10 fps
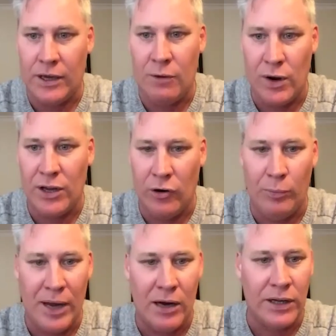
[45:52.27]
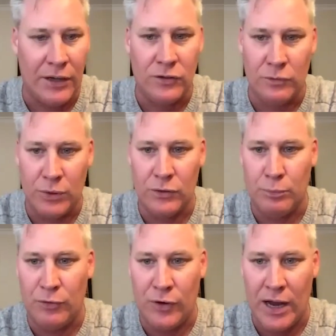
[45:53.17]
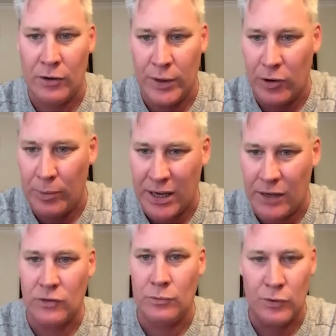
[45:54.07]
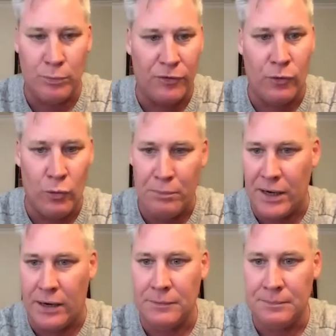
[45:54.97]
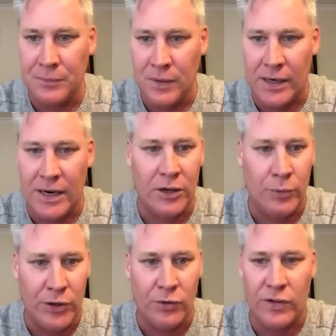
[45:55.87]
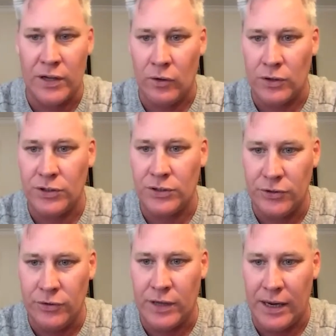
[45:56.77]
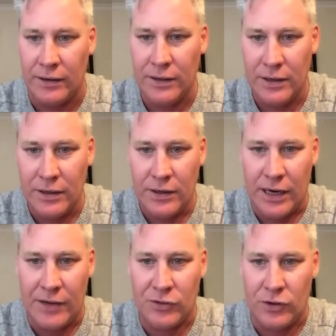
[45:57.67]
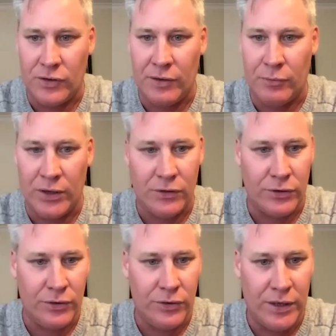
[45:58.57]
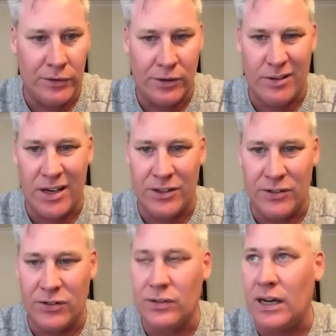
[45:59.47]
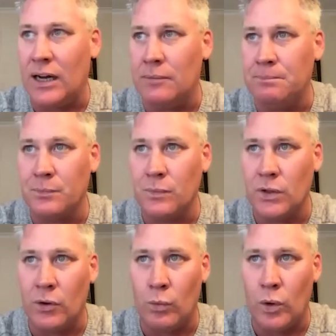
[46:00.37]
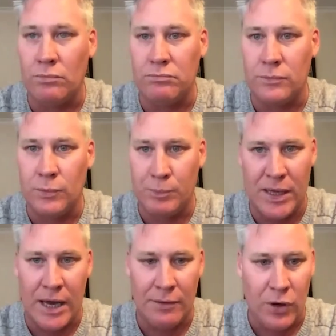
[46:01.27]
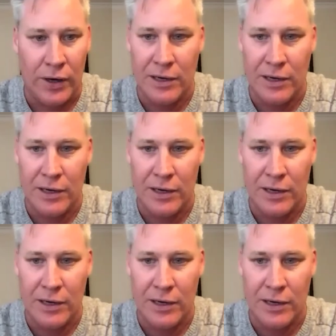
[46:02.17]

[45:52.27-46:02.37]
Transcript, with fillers: Can we help our customers, how can we help our customers perform better? And how can we use technology to do that? And so they went through and created, um, you know, what became